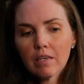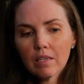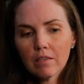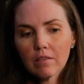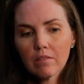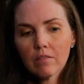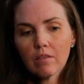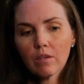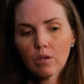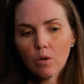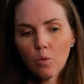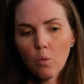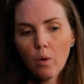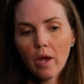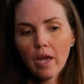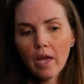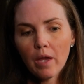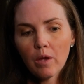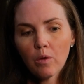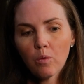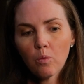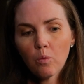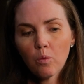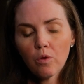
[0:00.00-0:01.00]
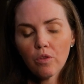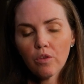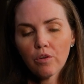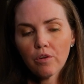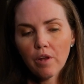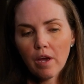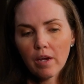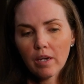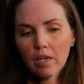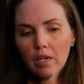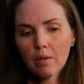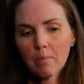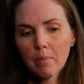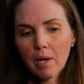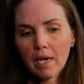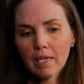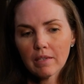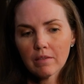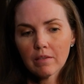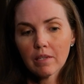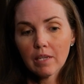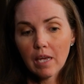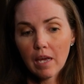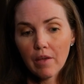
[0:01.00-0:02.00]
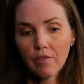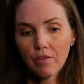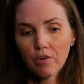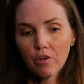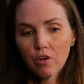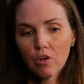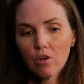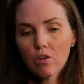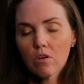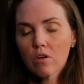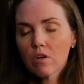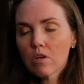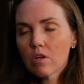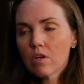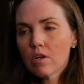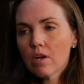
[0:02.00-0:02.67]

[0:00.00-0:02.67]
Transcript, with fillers: things in a way where they're not going to bind together,